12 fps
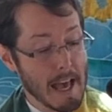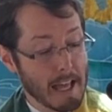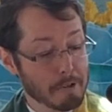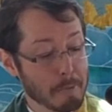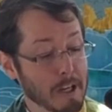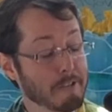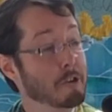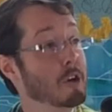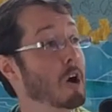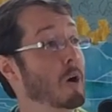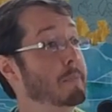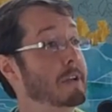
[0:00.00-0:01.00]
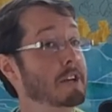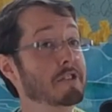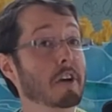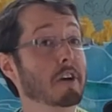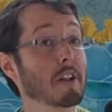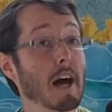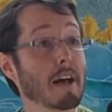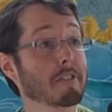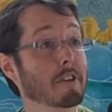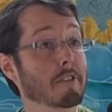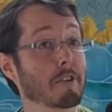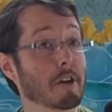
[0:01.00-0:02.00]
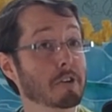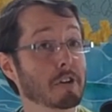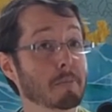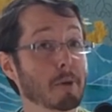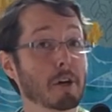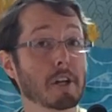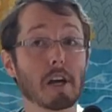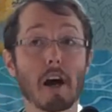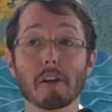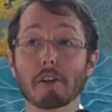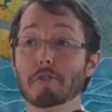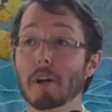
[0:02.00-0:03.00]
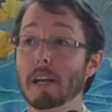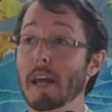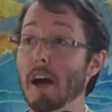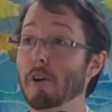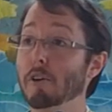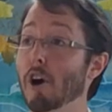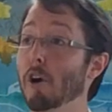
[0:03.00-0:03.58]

And as many of you know, I'm teaching a class at Frederick Community College right now